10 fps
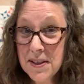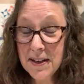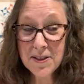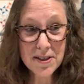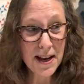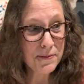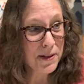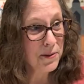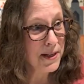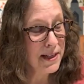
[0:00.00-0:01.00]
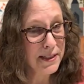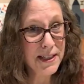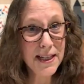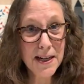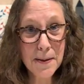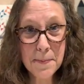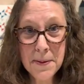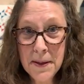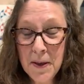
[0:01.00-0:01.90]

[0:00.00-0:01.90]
that I just have to go ahead and kit up